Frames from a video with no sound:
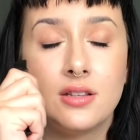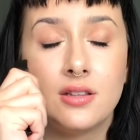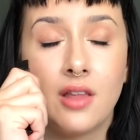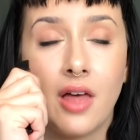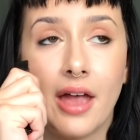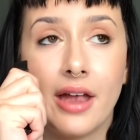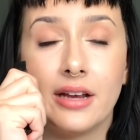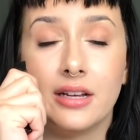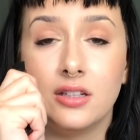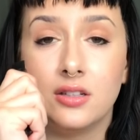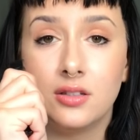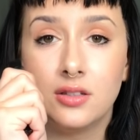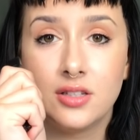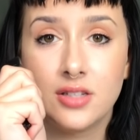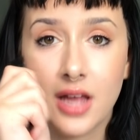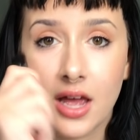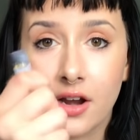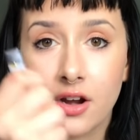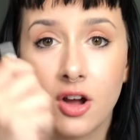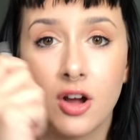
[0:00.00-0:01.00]
like
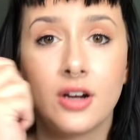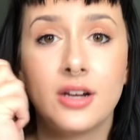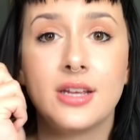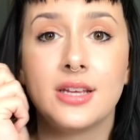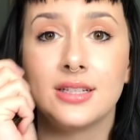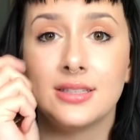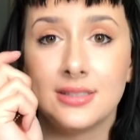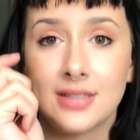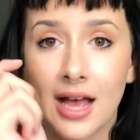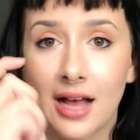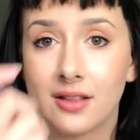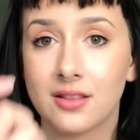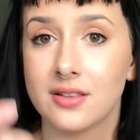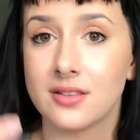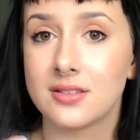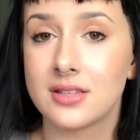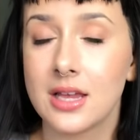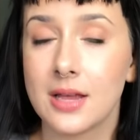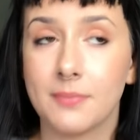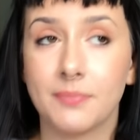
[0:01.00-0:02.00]
dead on exactly
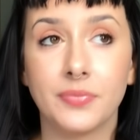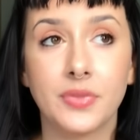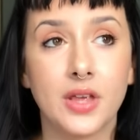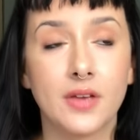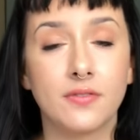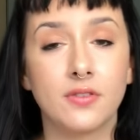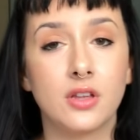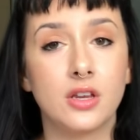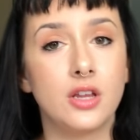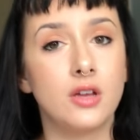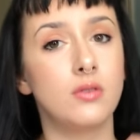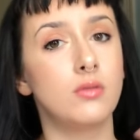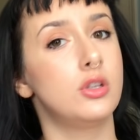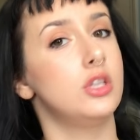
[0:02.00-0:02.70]
the same? If they do,